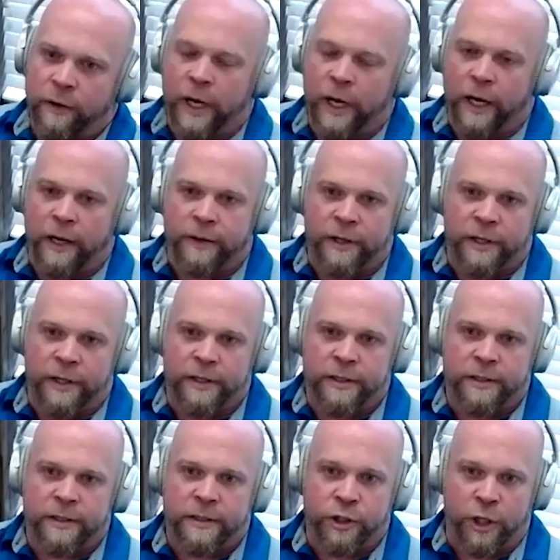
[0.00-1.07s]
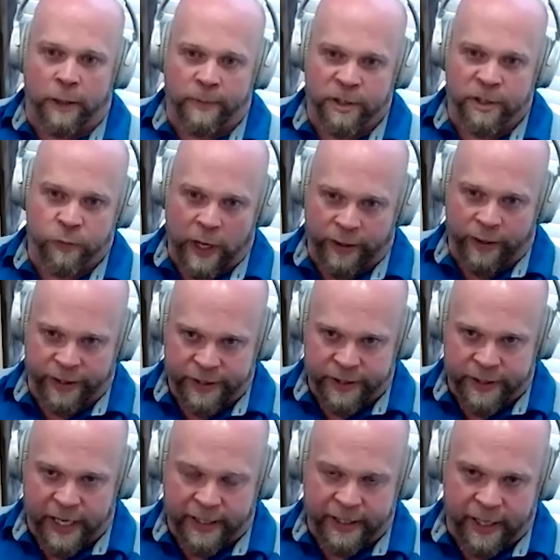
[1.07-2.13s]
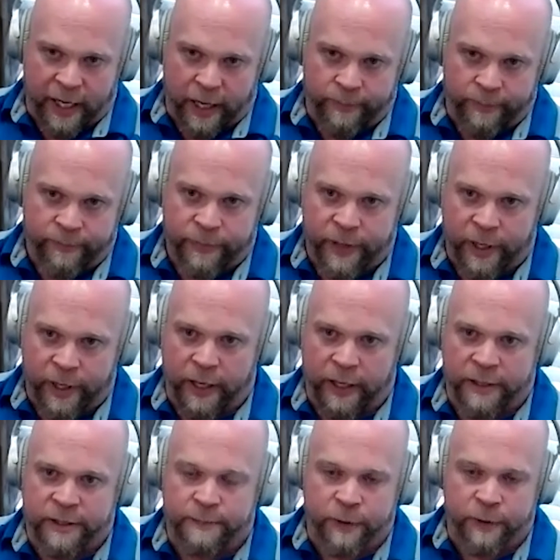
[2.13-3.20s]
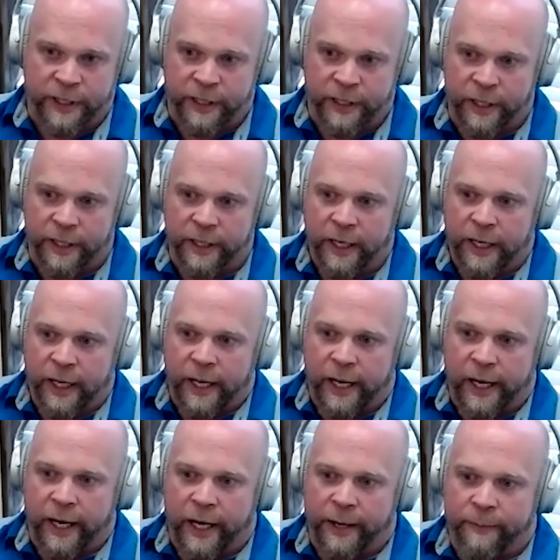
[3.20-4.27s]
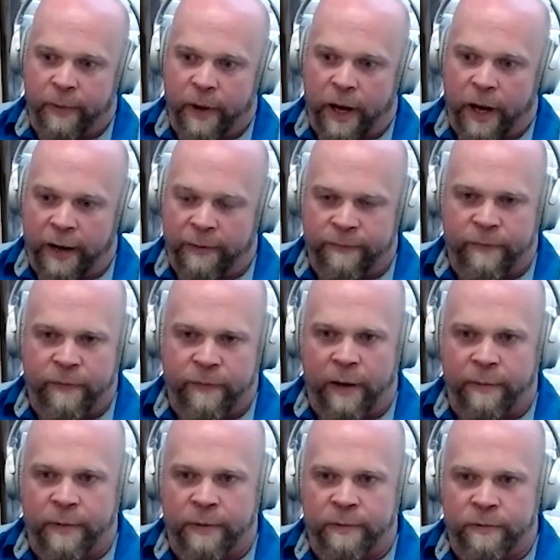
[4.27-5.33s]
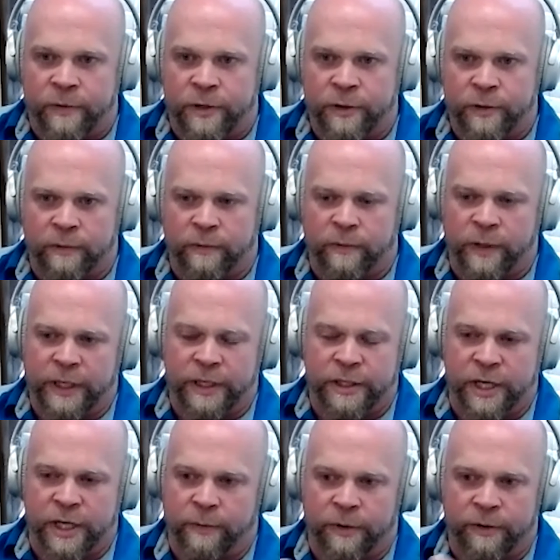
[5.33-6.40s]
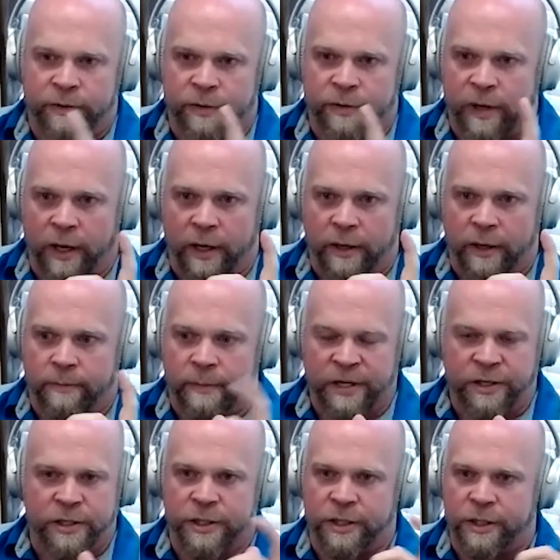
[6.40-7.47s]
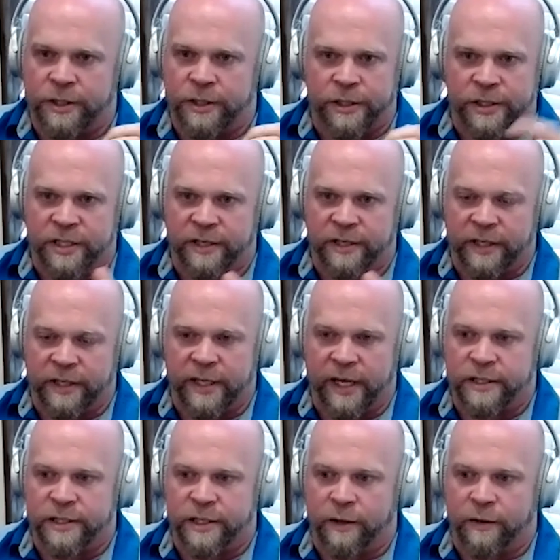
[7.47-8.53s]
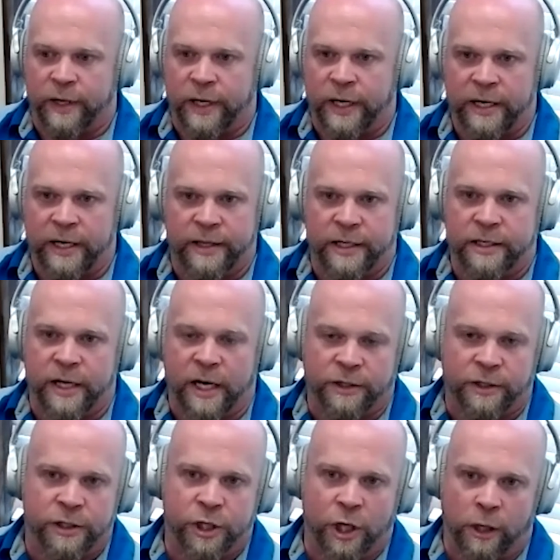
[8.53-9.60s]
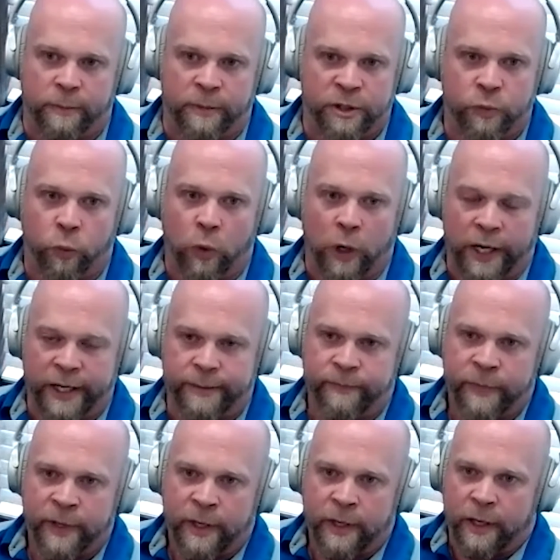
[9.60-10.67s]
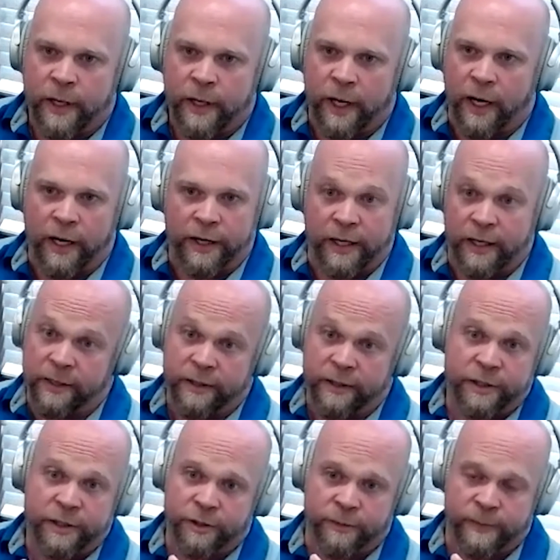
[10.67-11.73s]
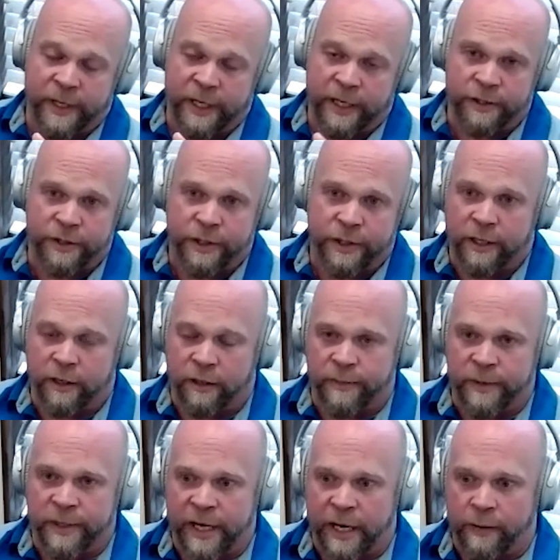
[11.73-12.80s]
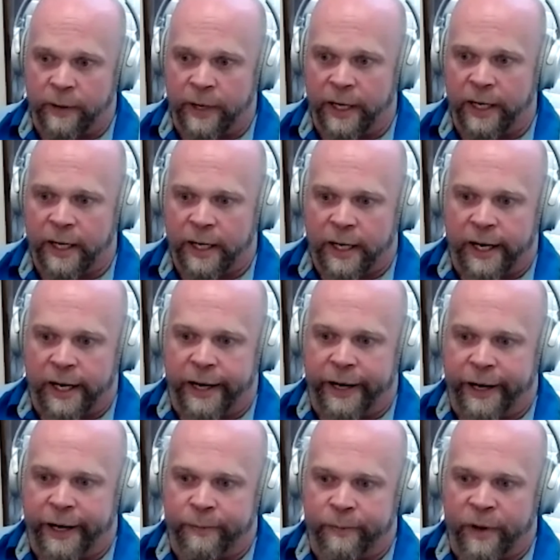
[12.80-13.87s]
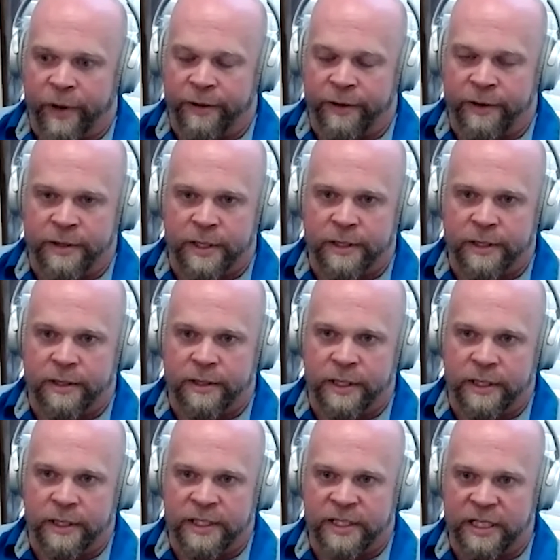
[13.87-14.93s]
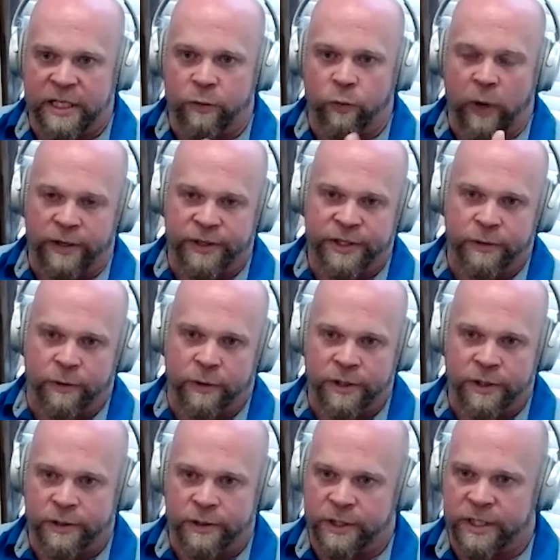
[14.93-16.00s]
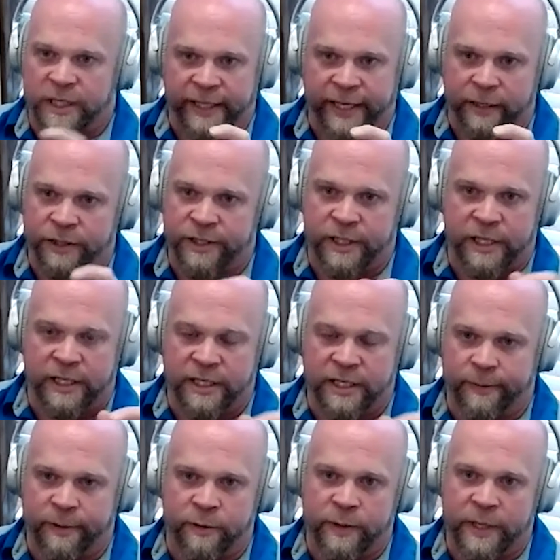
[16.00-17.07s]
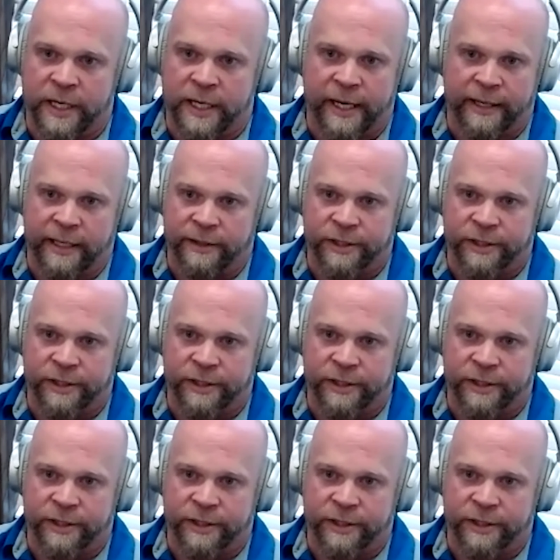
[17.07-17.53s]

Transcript: uh, the Chalmers Wellness dot com uh, is pretty good. Um, I've, I've been doing a really good job with uh, messengers and stuff like that. So any of the Doctor Chalmers one uh, on any of the social medias, you can get a hold of me that way. Um, and then the C Well Store, so just the letter C, W E L L